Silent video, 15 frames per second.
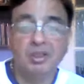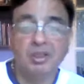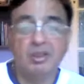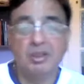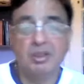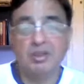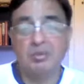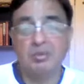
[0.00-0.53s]

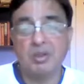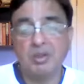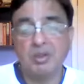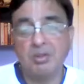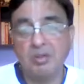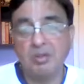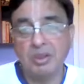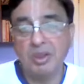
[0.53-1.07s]
this, what
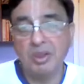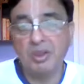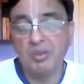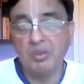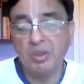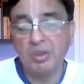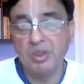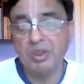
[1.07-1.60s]
was in the
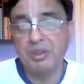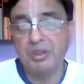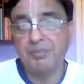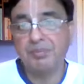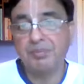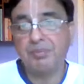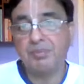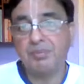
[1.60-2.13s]
verse,
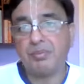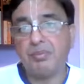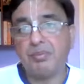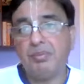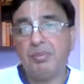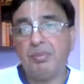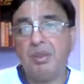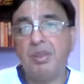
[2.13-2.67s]

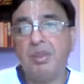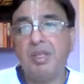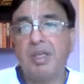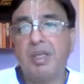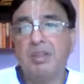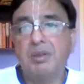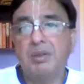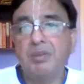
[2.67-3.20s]

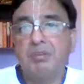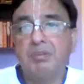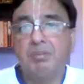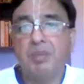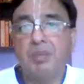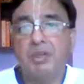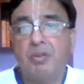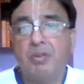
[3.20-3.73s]
that
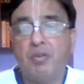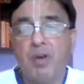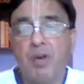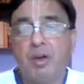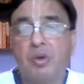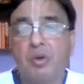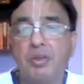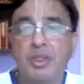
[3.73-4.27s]
best to
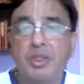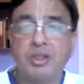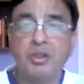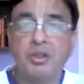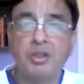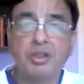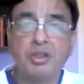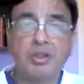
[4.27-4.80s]
follow the
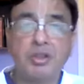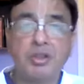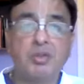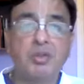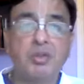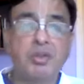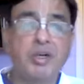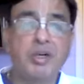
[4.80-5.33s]
instructions
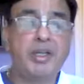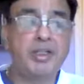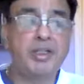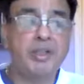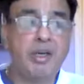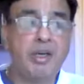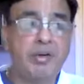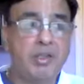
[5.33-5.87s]
of the great
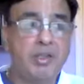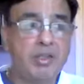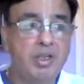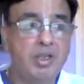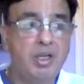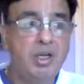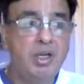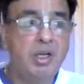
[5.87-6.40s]
acharyas,
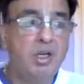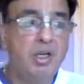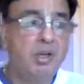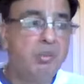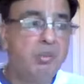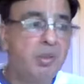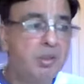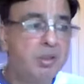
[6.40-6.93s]

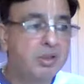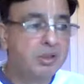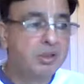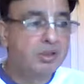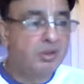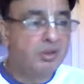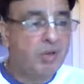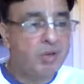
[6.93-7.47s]
because
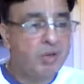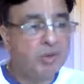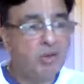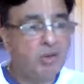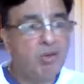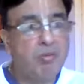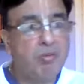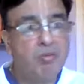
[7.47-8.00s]
trying to
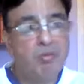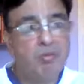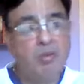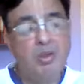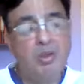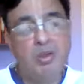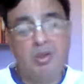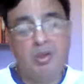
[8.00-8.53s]
solve
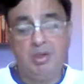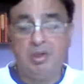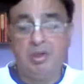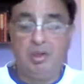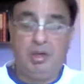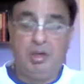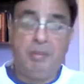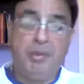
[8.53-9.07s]

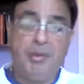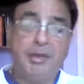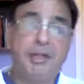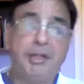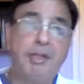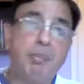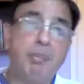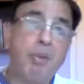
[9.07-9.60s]
a
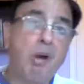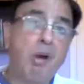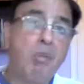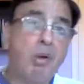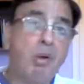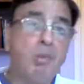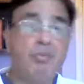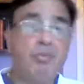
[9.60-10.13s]
material
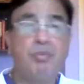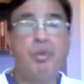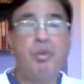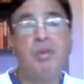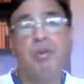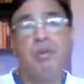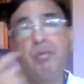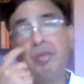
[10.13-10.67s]
problem
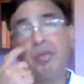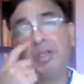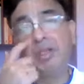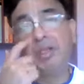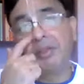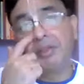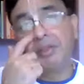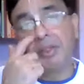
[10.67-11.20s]
with a
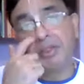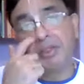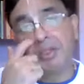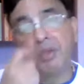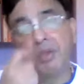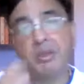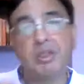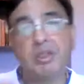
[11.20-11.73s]
material
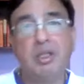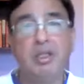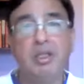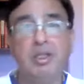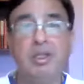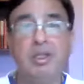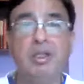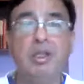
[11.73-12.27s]
solution
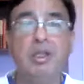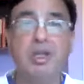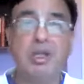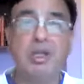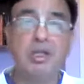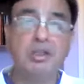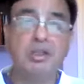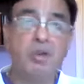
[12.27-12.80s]

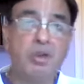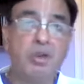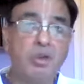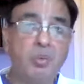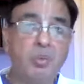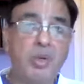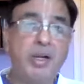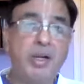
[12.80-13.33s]
is not the
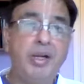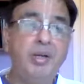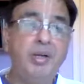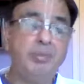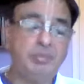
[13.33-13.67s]
way.